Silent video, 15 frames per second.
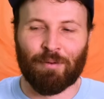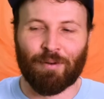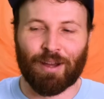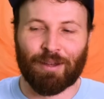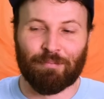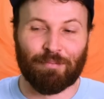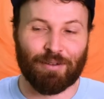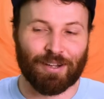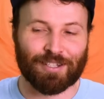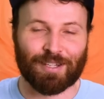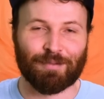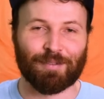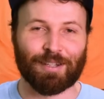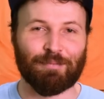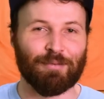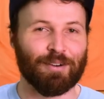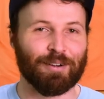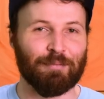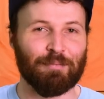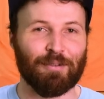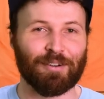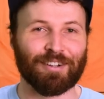and possibly more
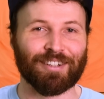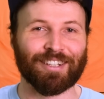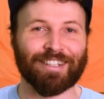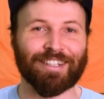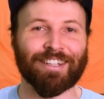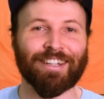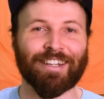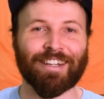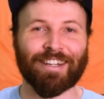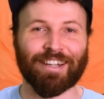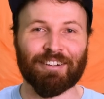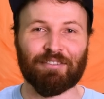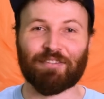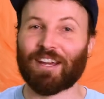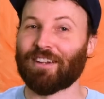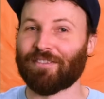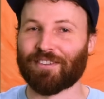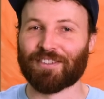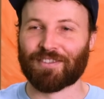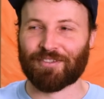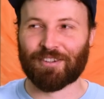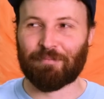importantly, it
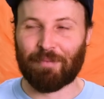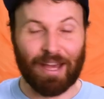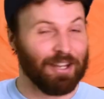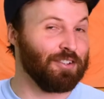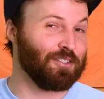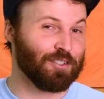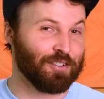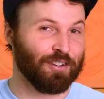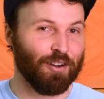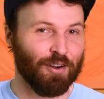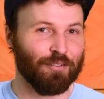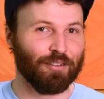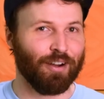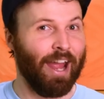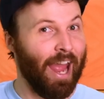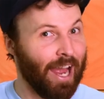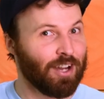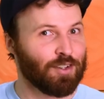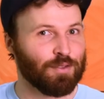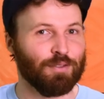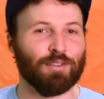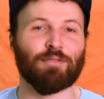favors the manager over
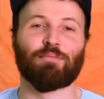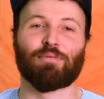actual